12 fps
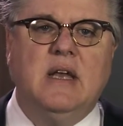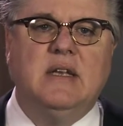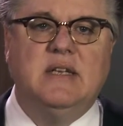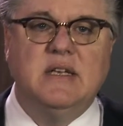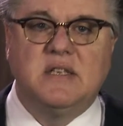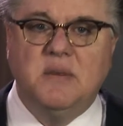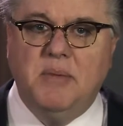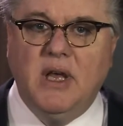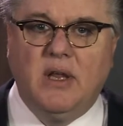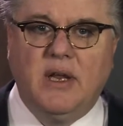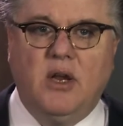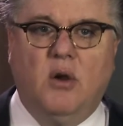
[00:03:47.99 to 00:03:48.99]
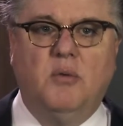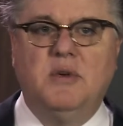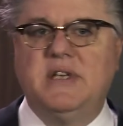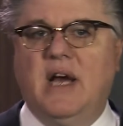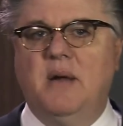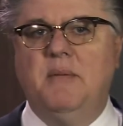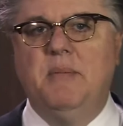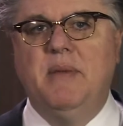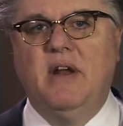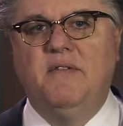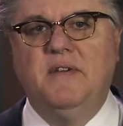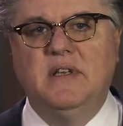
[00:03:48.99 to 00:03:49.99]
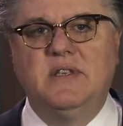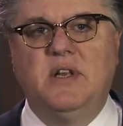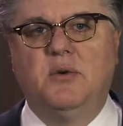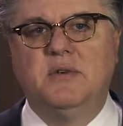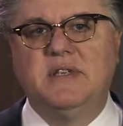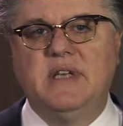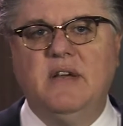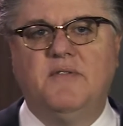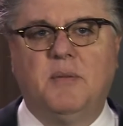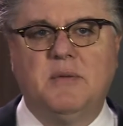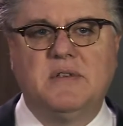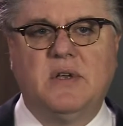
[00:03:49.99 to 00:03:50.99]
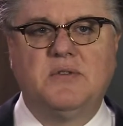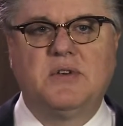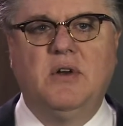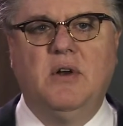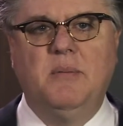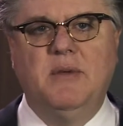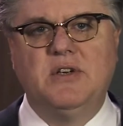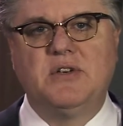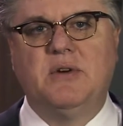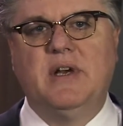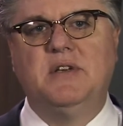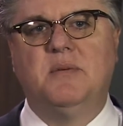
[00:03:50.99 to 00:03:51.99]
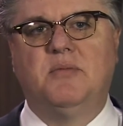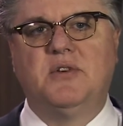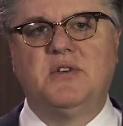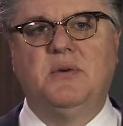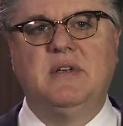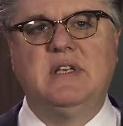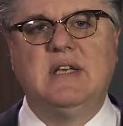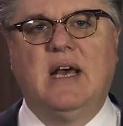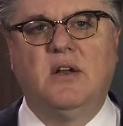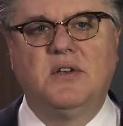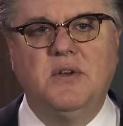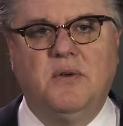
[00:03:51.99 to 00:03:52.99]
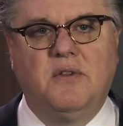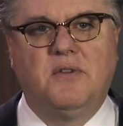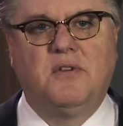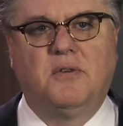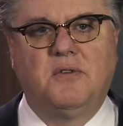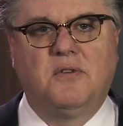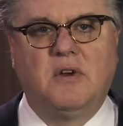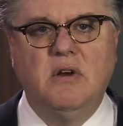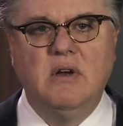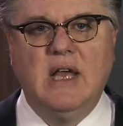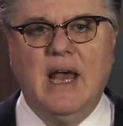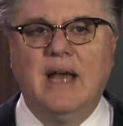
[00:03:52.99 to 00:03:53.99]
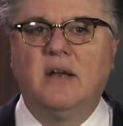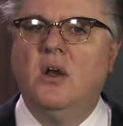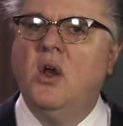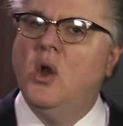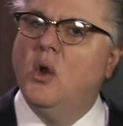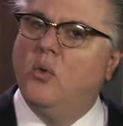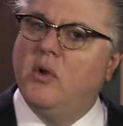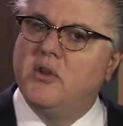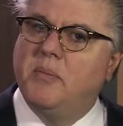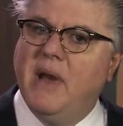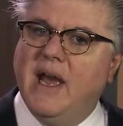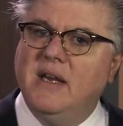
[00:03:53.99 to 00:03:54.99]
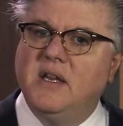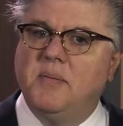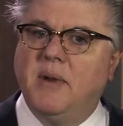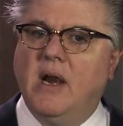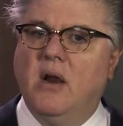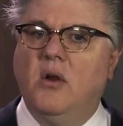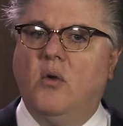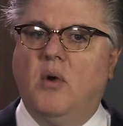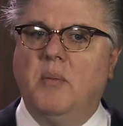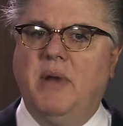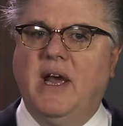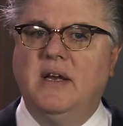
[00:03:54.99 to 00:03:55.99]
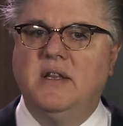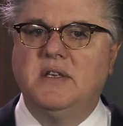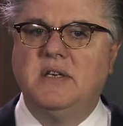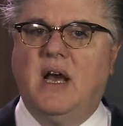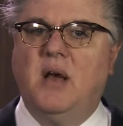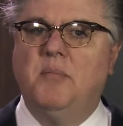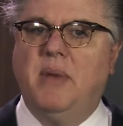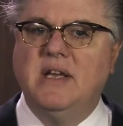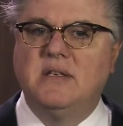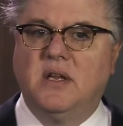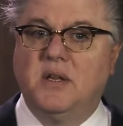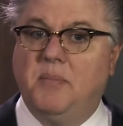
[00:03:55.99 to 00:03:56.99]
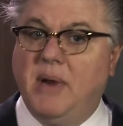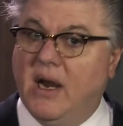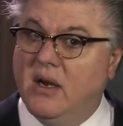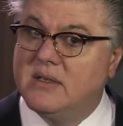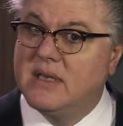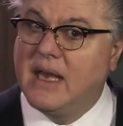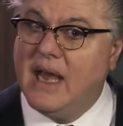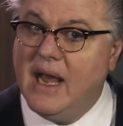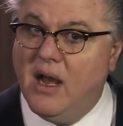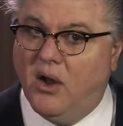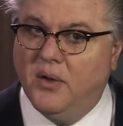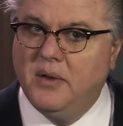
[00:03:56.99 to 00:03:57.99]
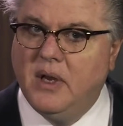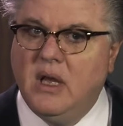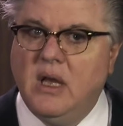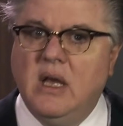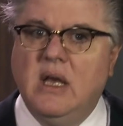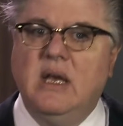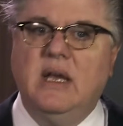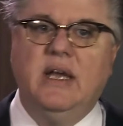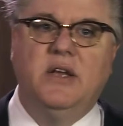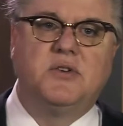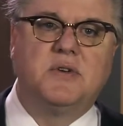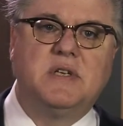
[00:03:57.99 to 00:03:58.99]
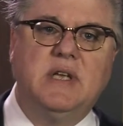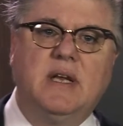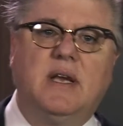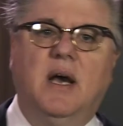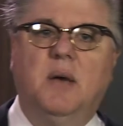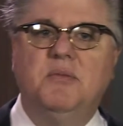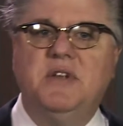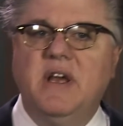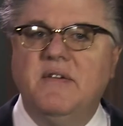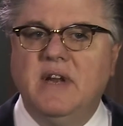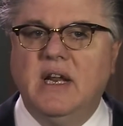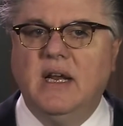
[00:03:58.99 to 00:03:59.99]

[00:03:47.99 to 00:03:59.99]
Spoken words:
Disability or retirement benefits that are received from the Social Security Administration pursuant to Title II of the Social Security Act, whether paid to the parent or paid to the child based on the parent's account. Interest income, dividend